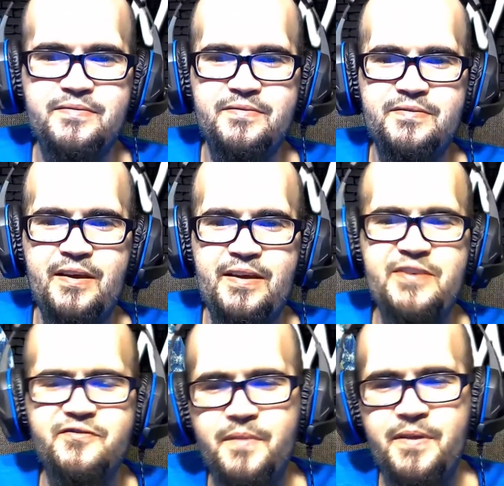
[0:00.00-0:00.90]
Okay,
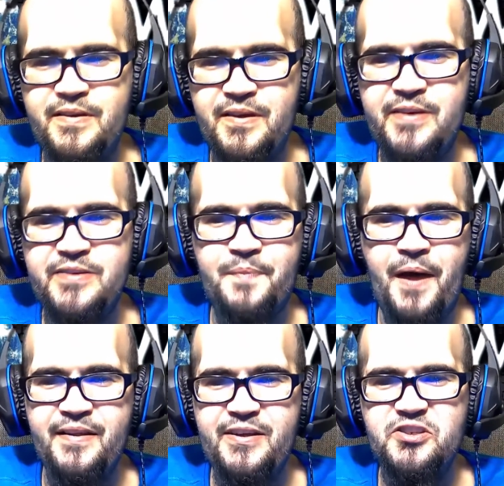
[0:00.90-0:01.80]
he's a
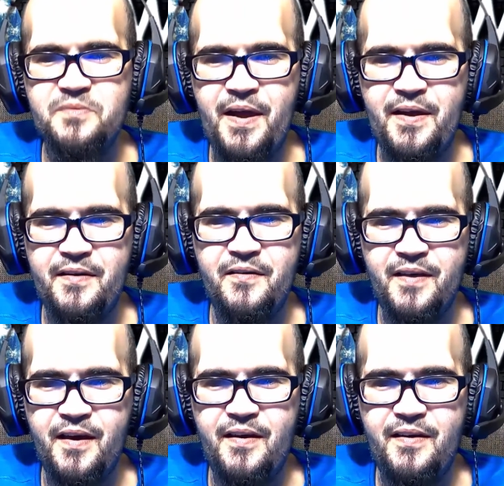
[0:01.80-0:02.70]
Polynesian man.
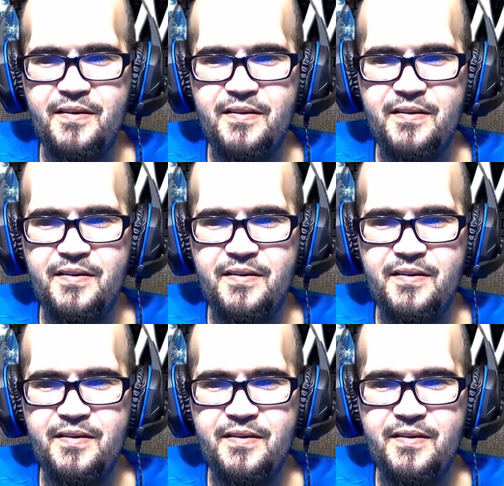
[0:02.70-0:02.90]
Okay,